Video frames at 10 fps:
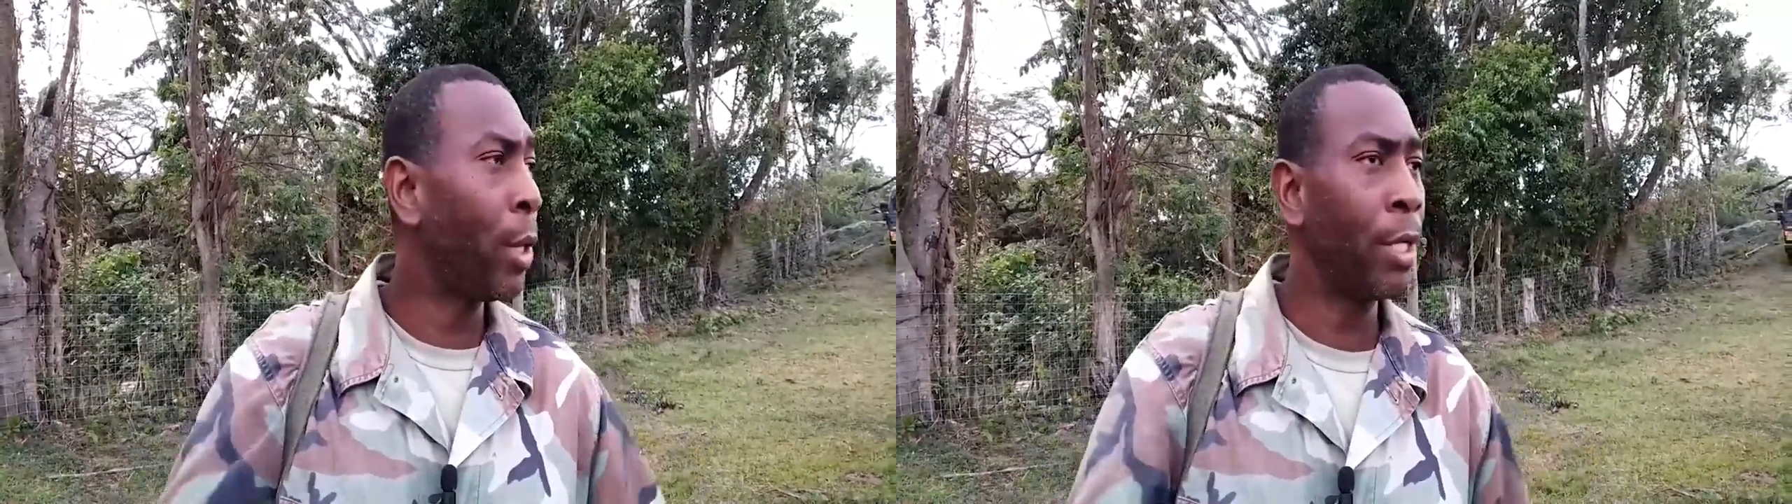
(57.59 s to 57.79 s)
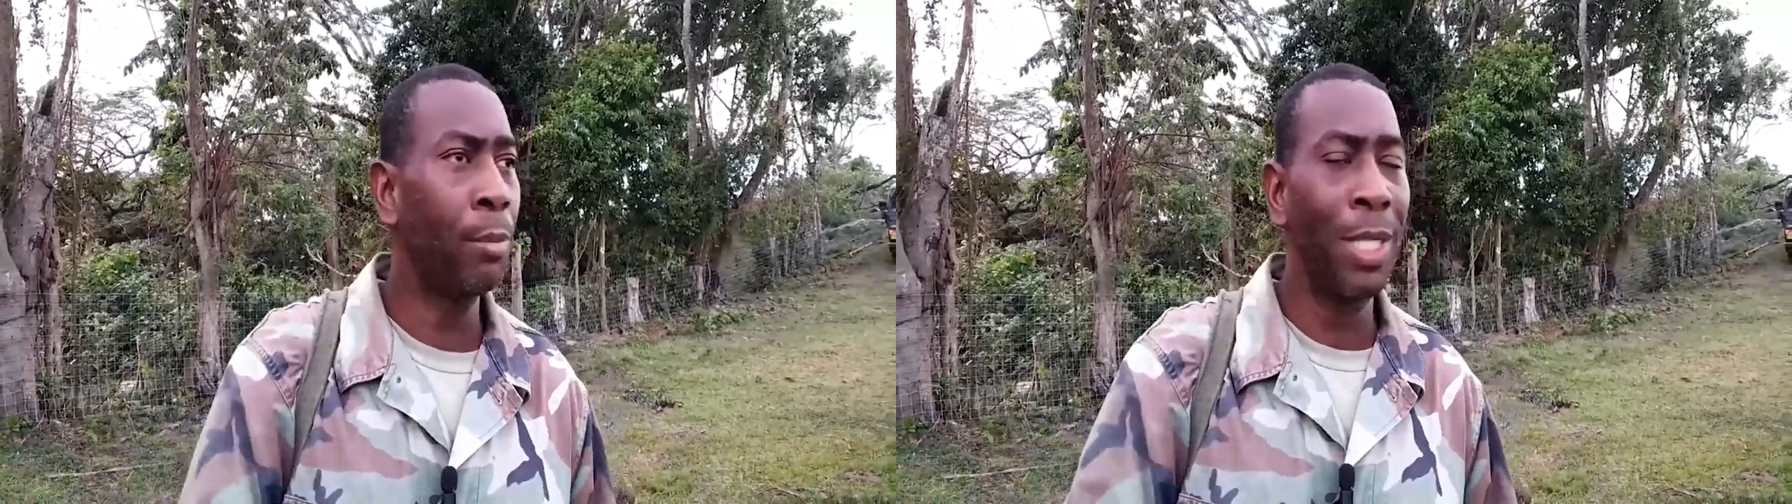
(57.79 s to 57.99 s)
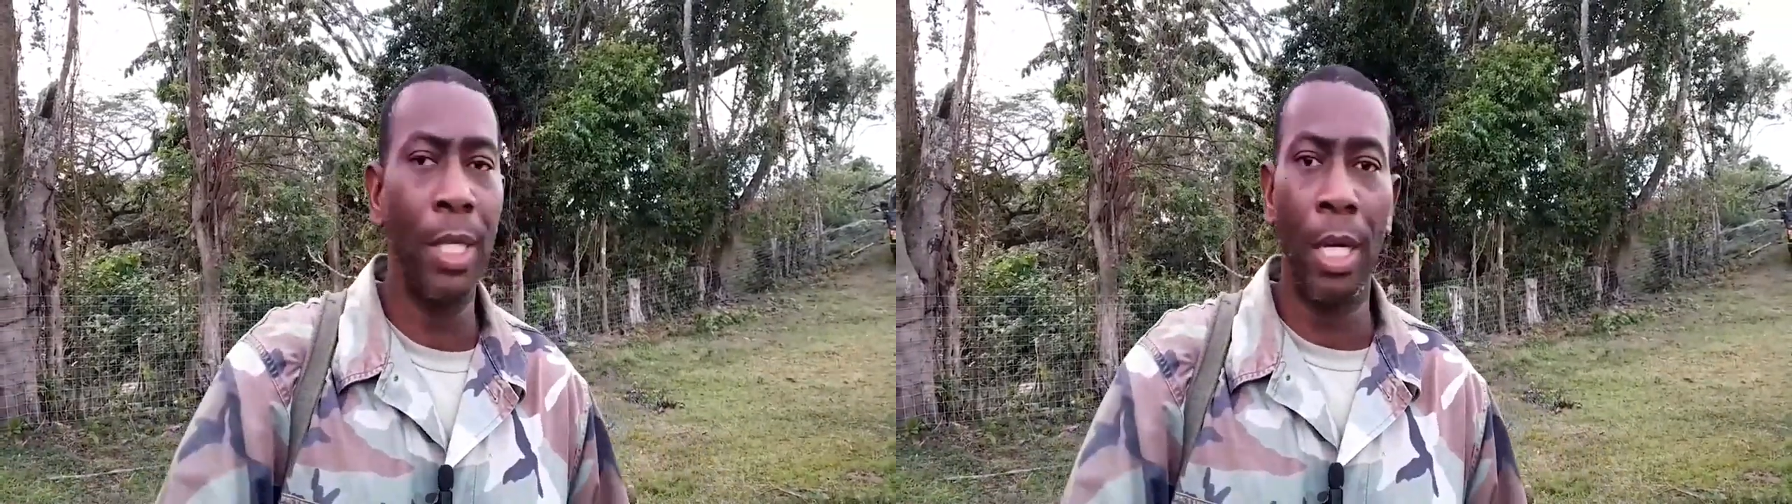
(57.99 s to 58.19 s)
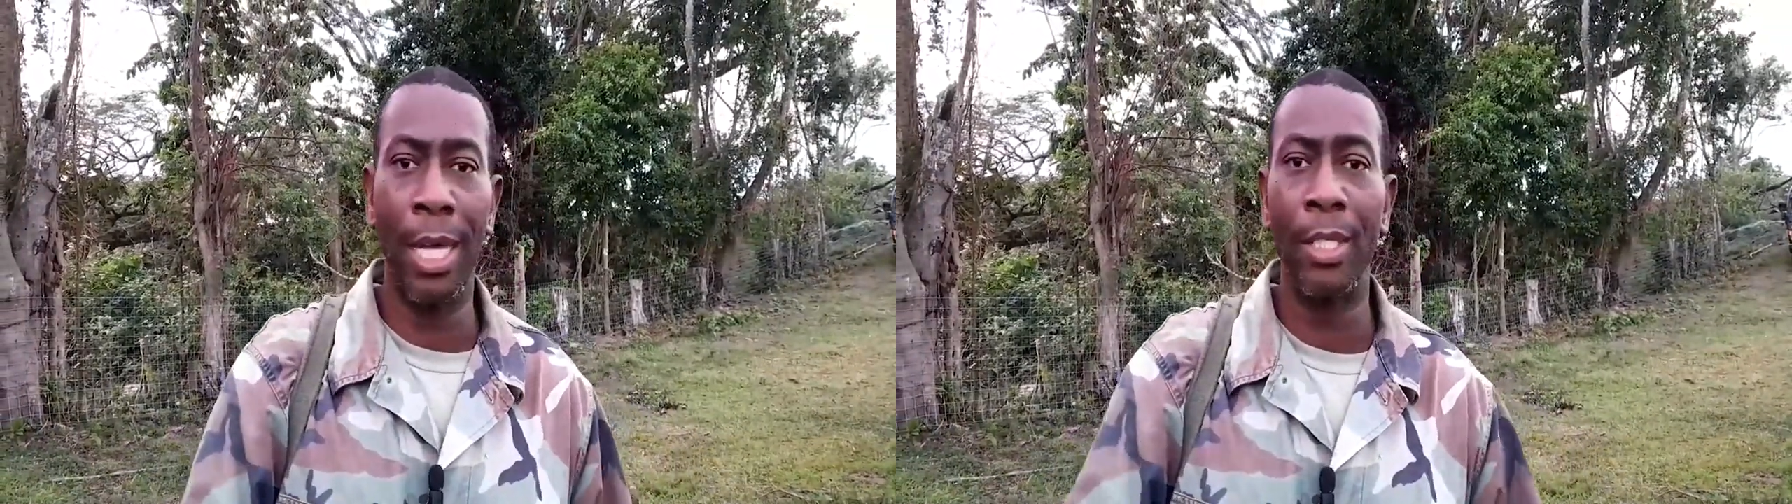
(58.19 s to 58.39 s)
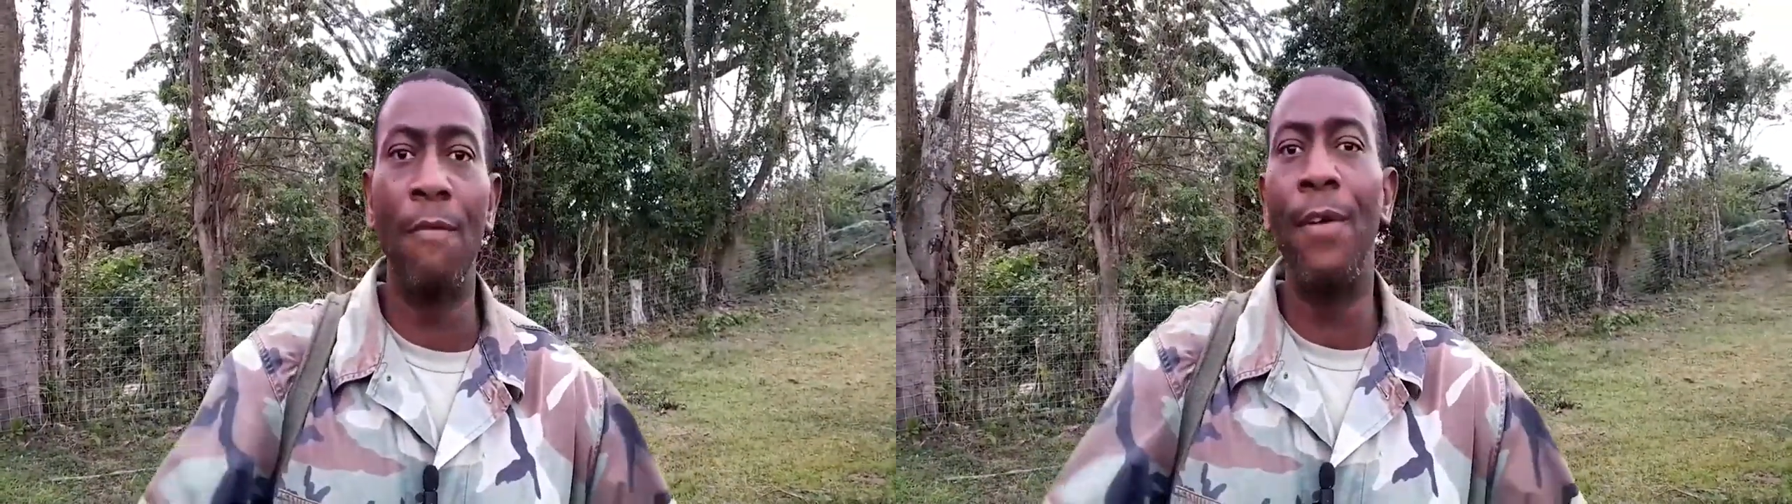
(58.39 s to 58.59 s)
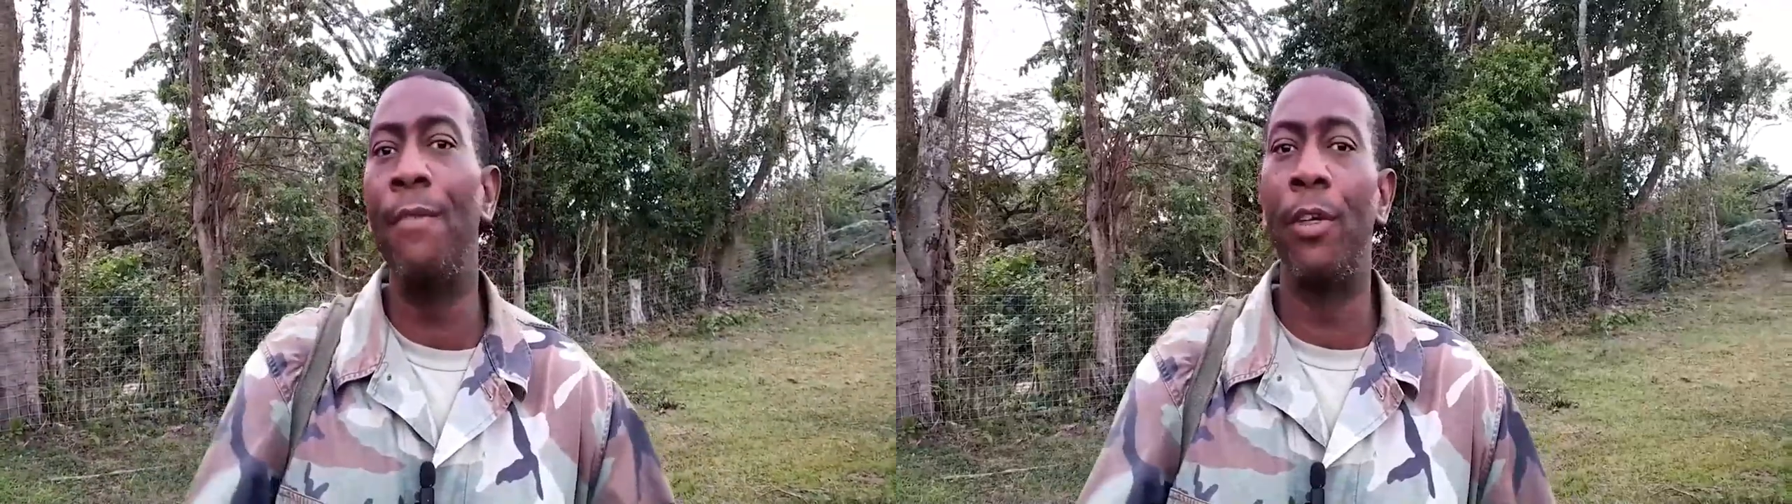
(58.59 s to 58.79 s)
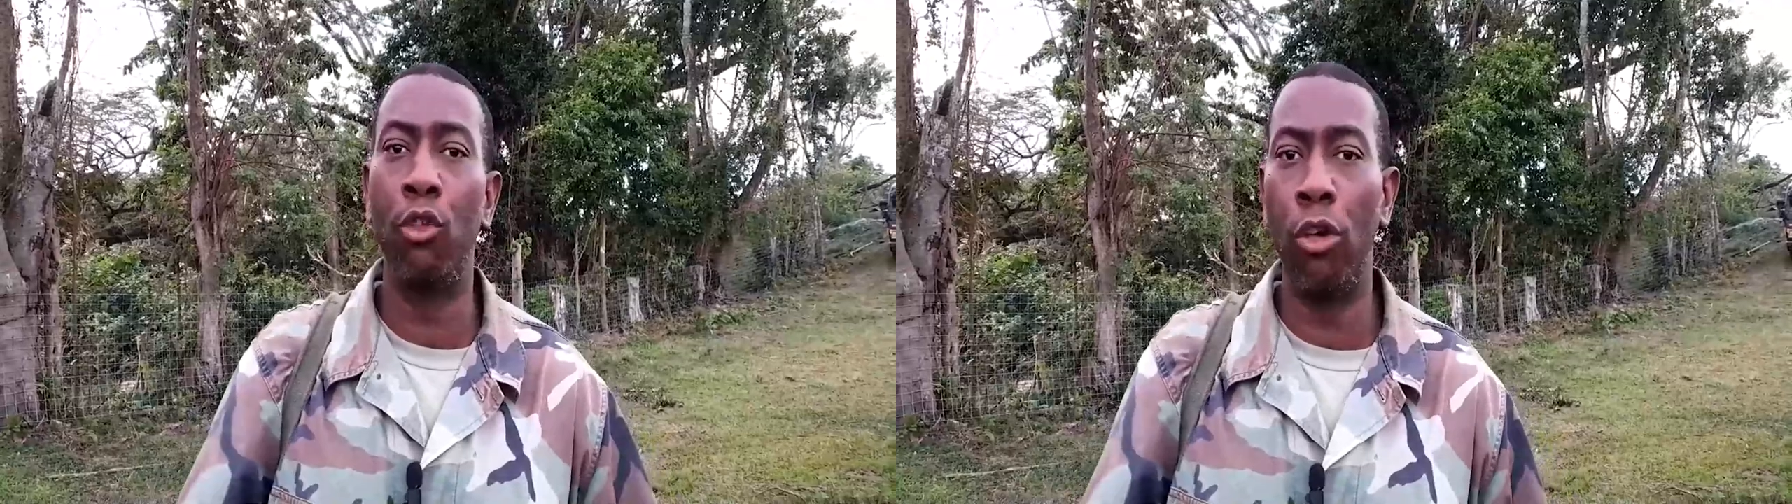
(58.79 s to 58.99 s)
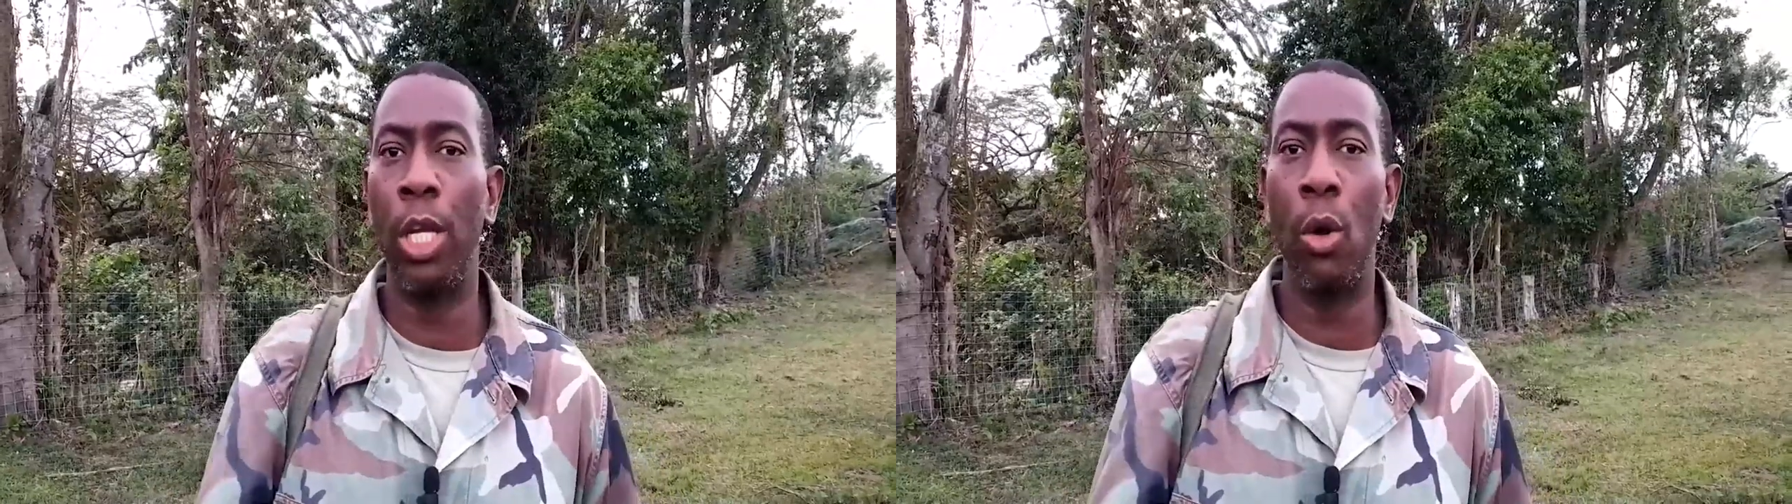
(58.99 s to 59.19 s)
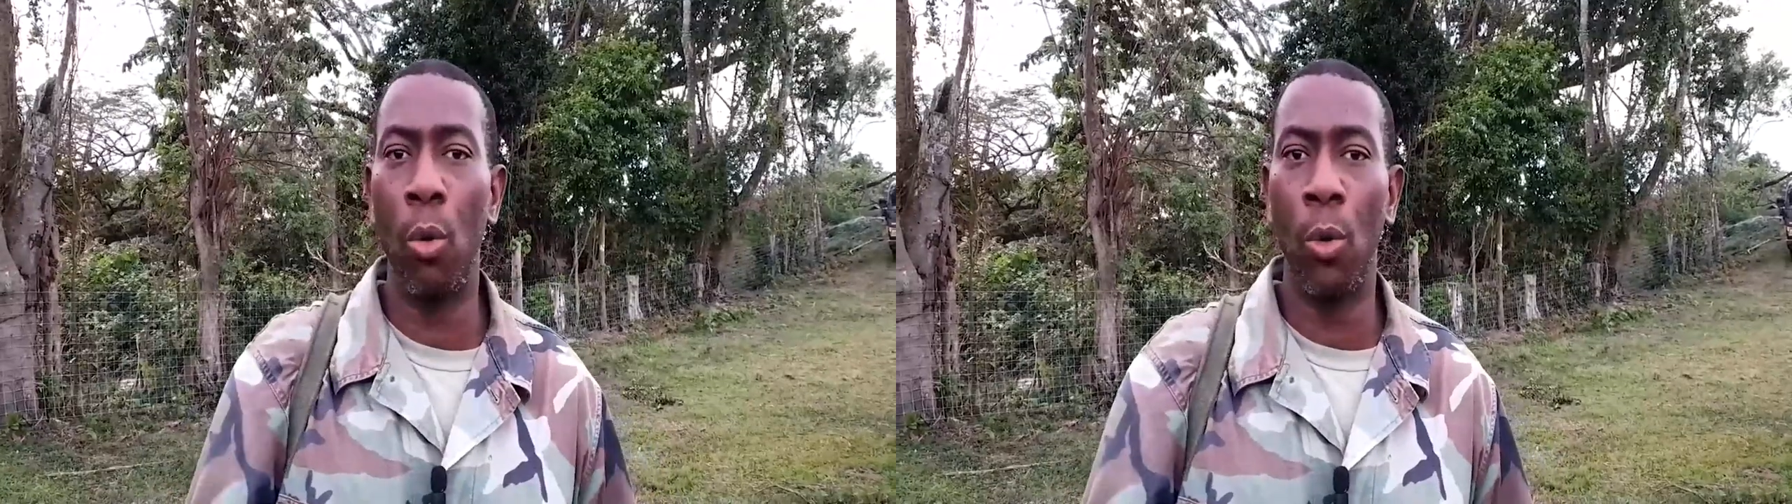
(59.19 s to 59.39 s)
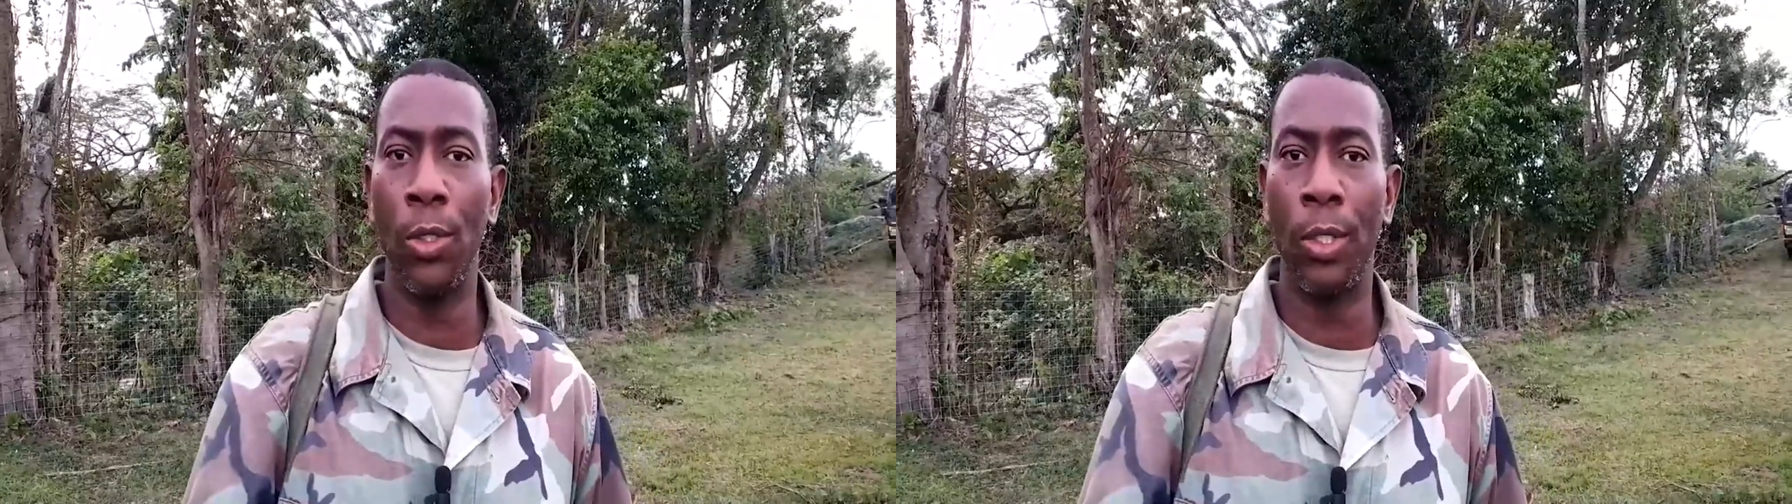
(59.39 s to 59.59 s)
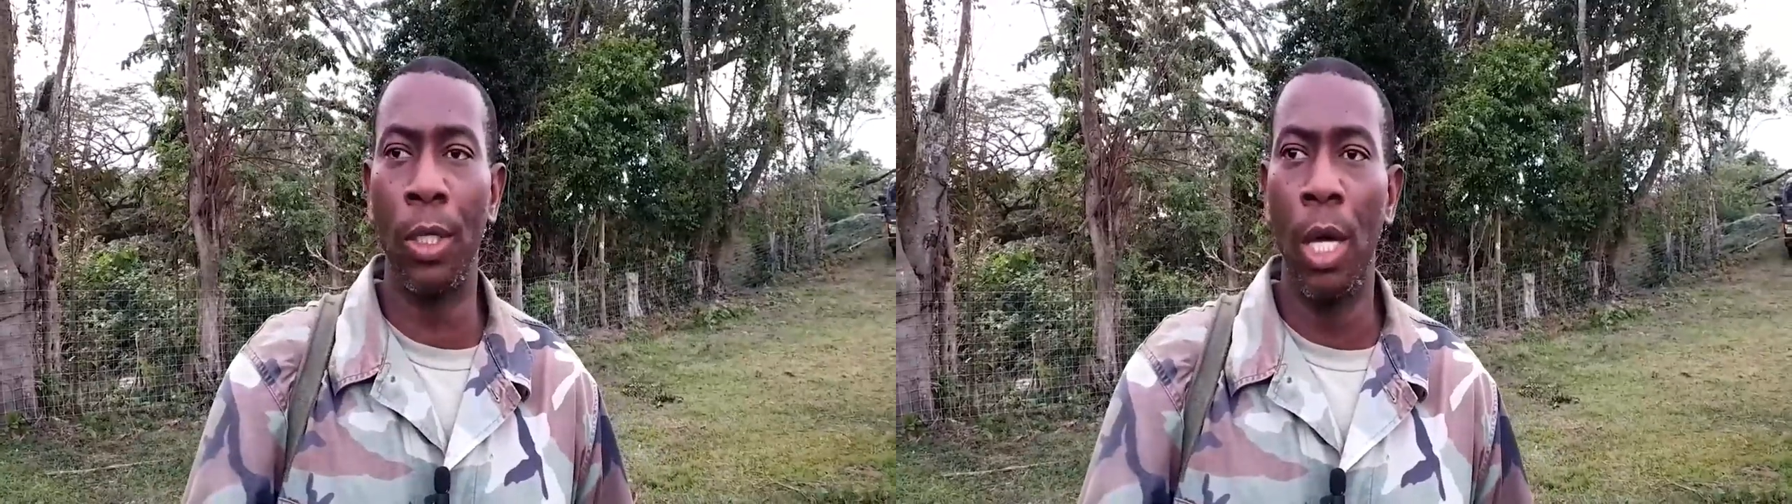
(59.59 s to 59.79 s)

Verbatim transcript: is basically a survival training course